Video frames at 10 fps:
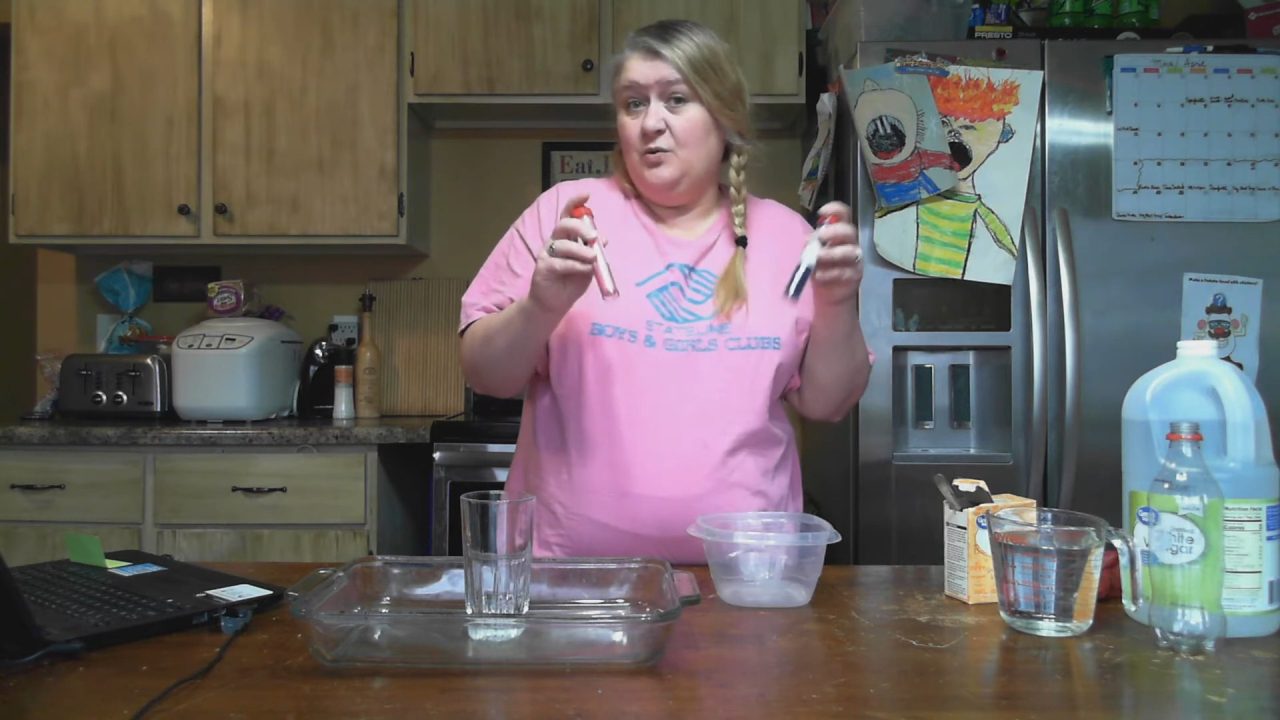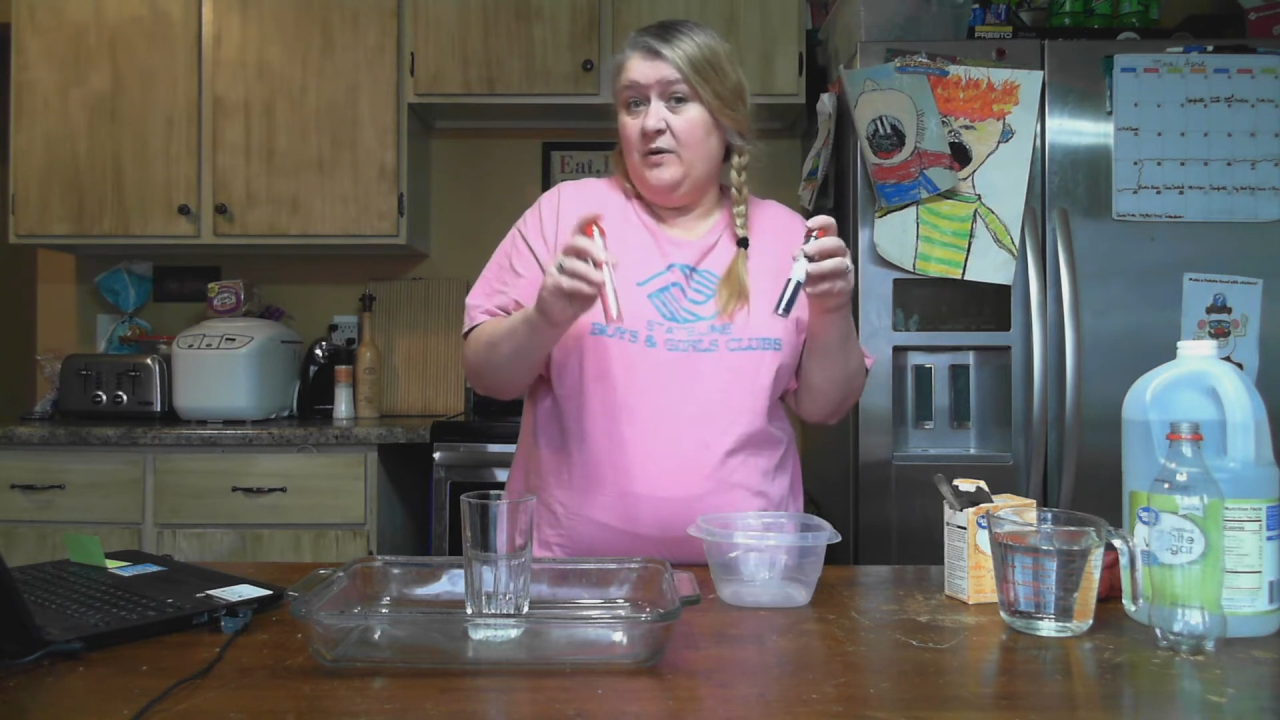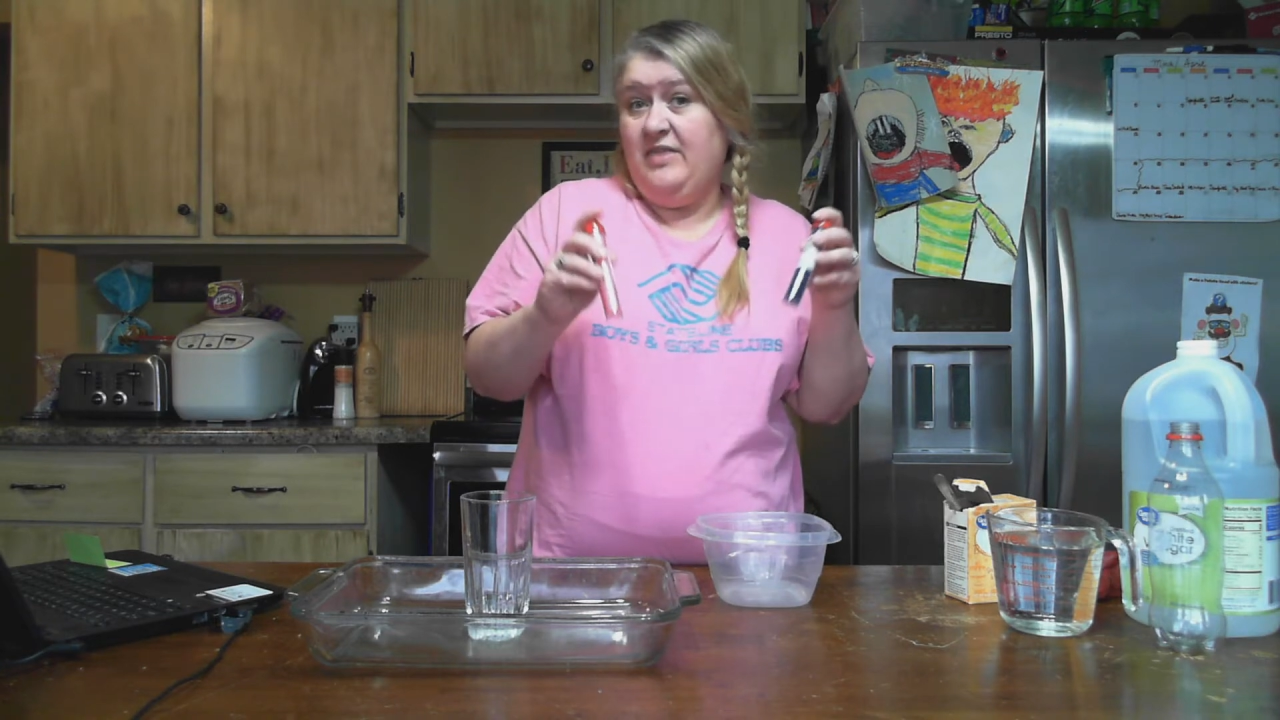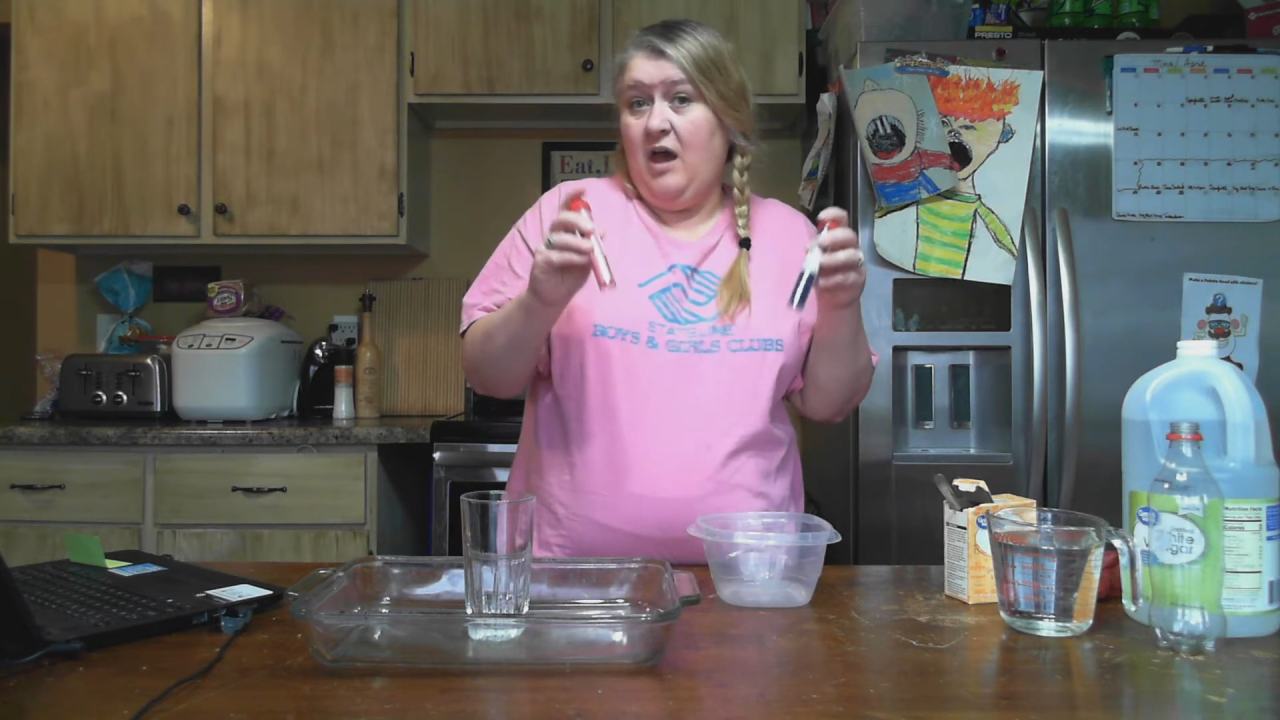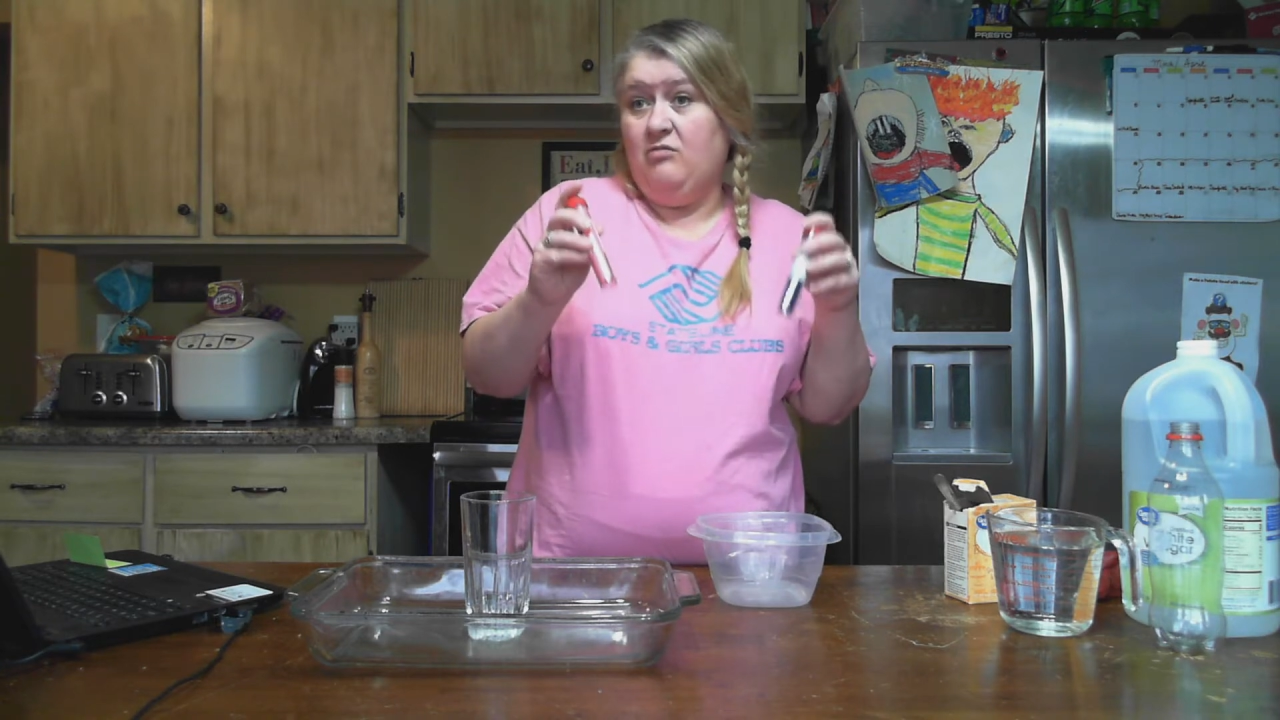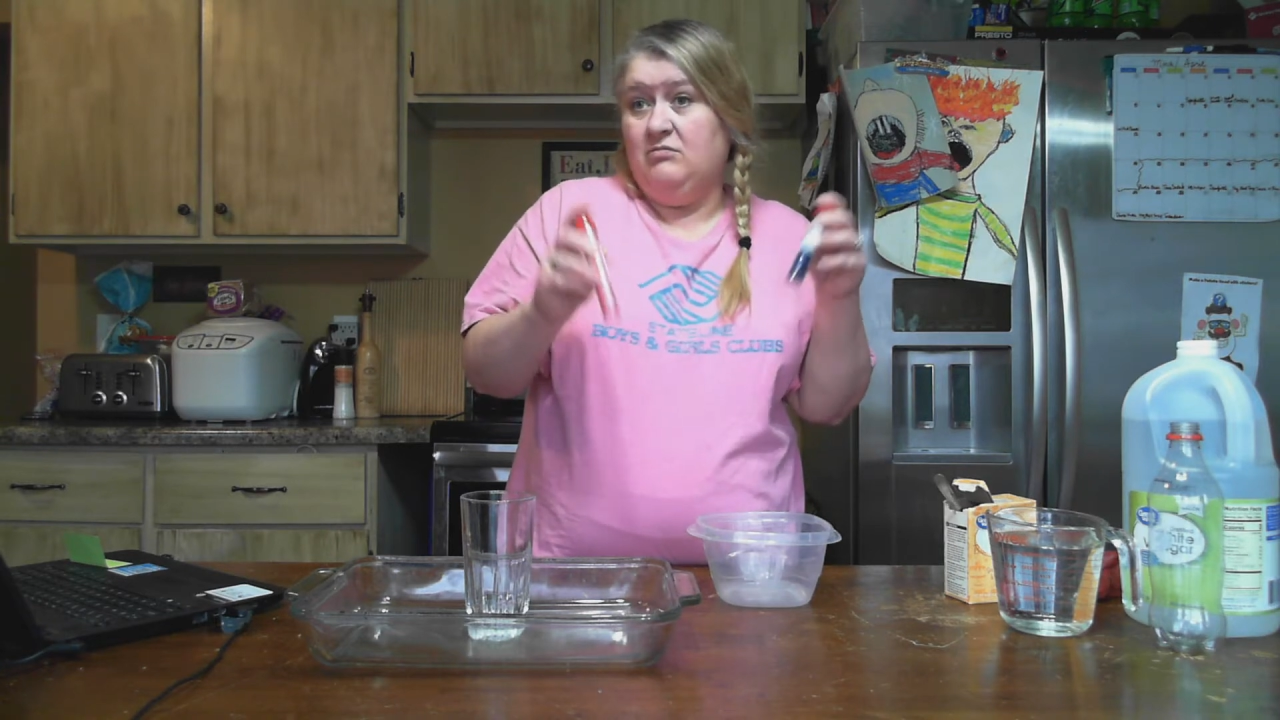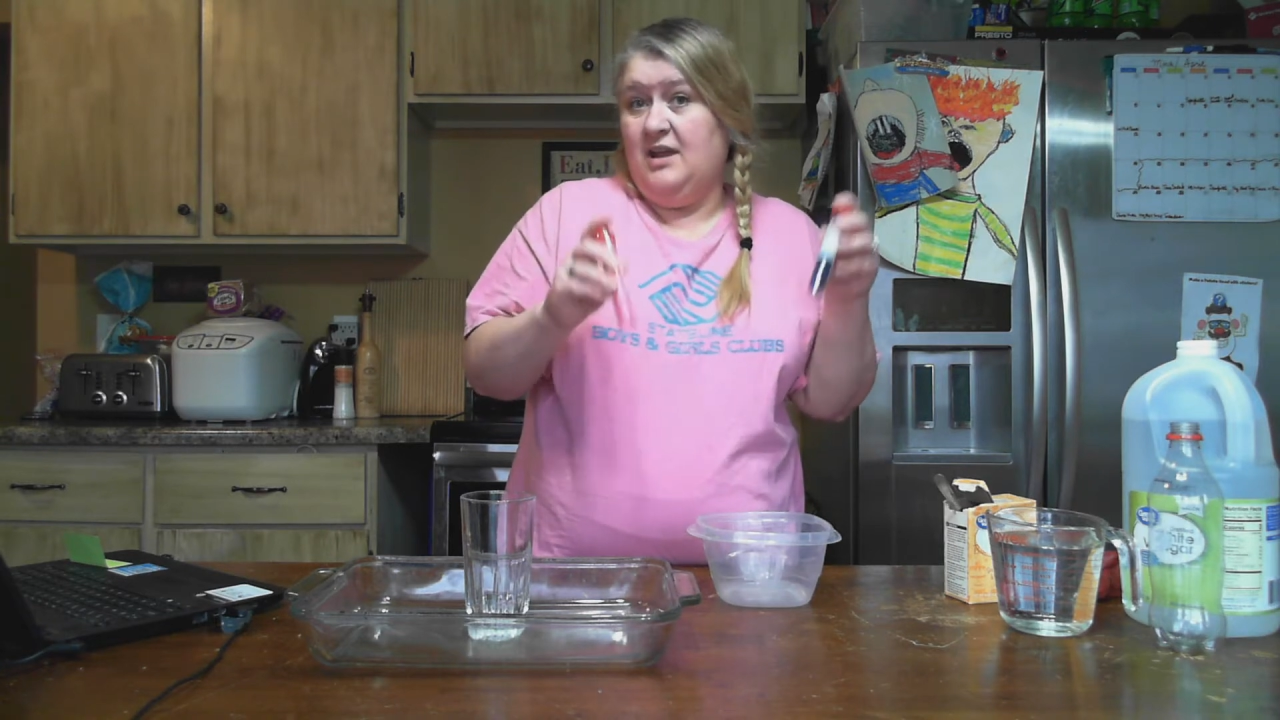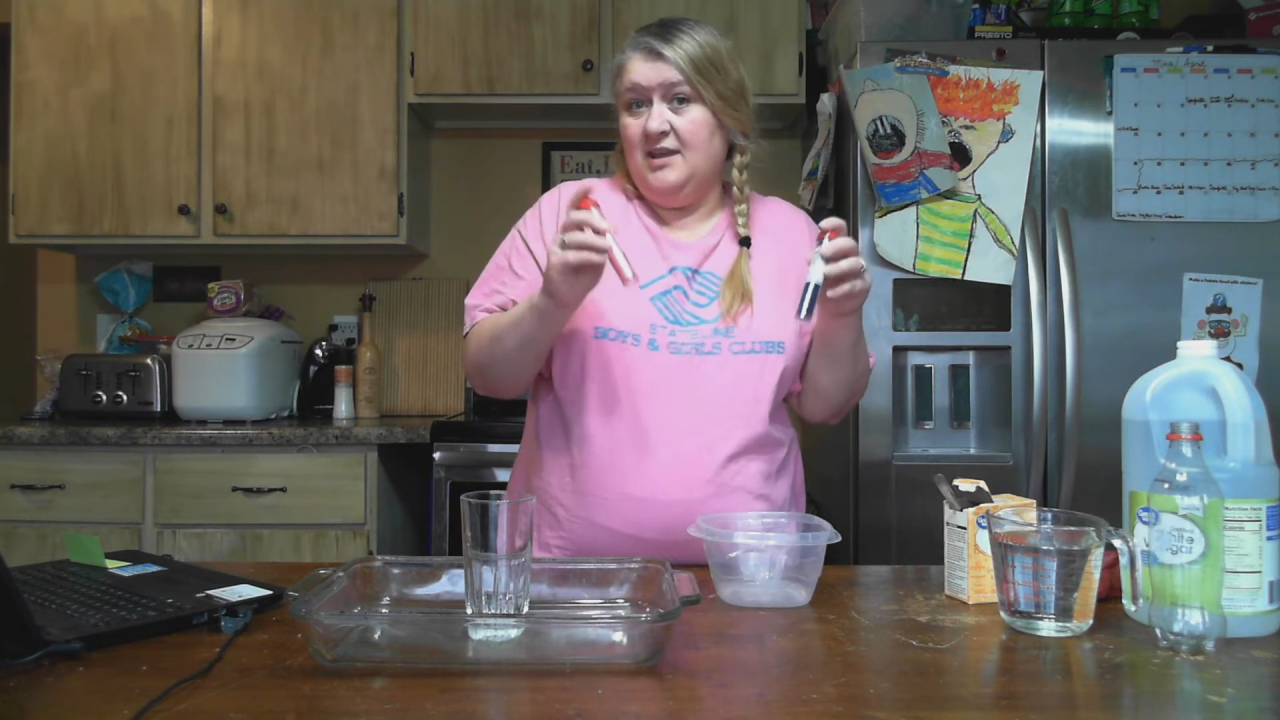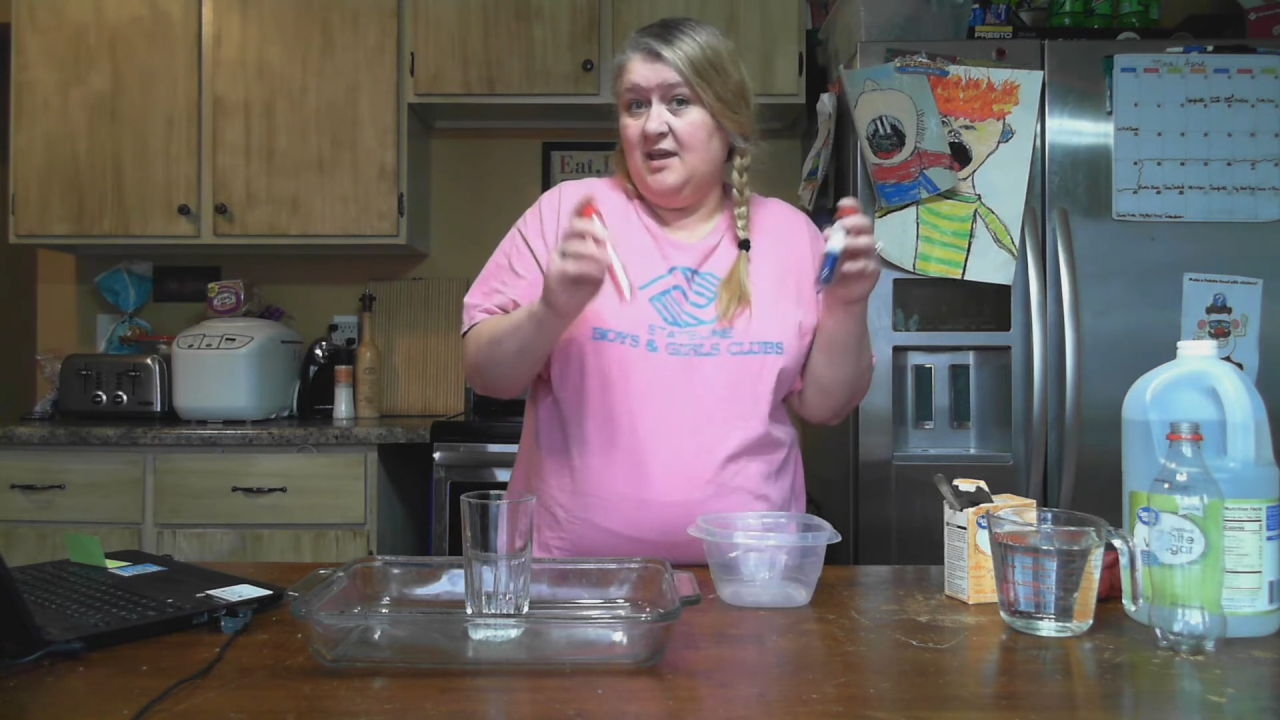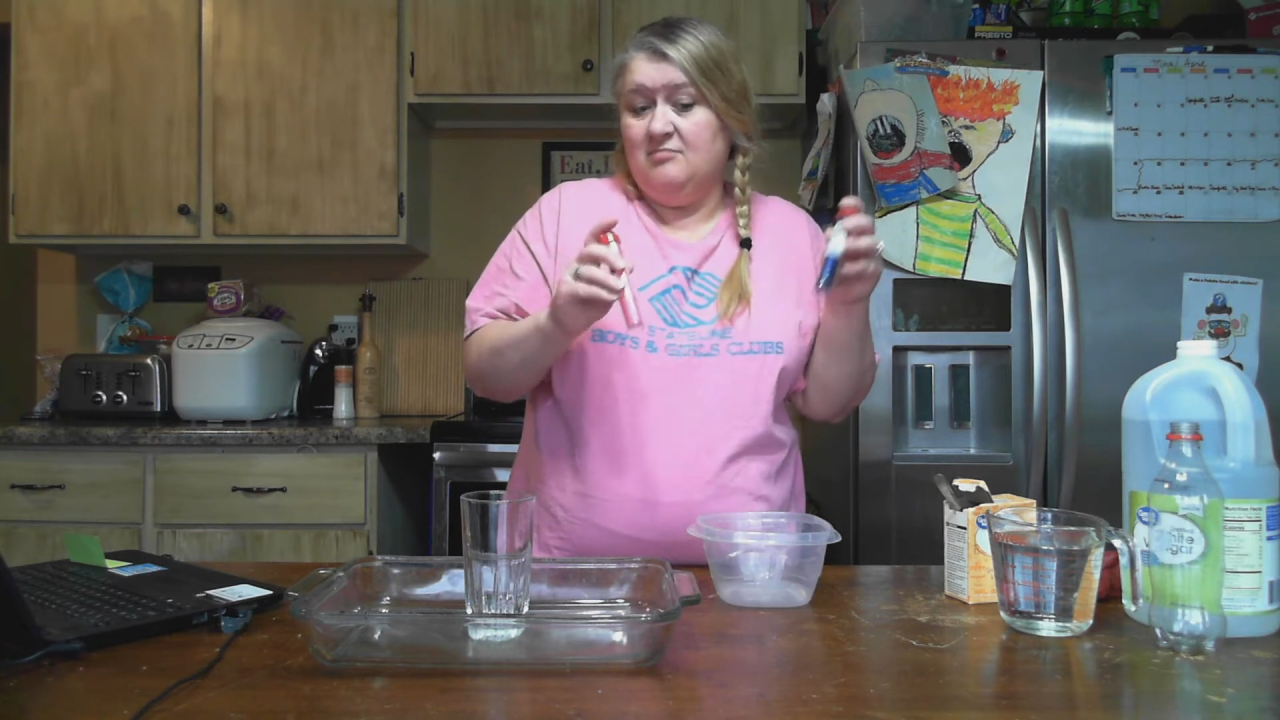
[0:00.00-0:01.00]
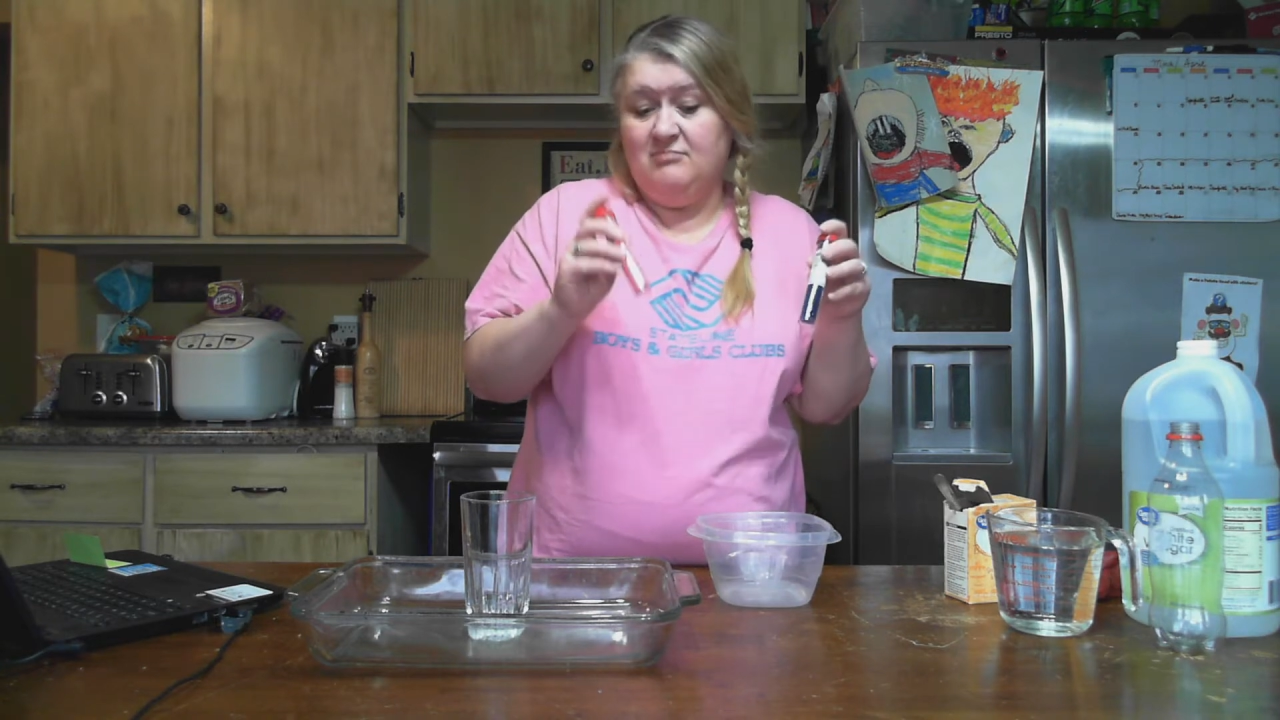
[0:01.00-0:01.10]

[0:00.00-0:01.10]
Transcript: without any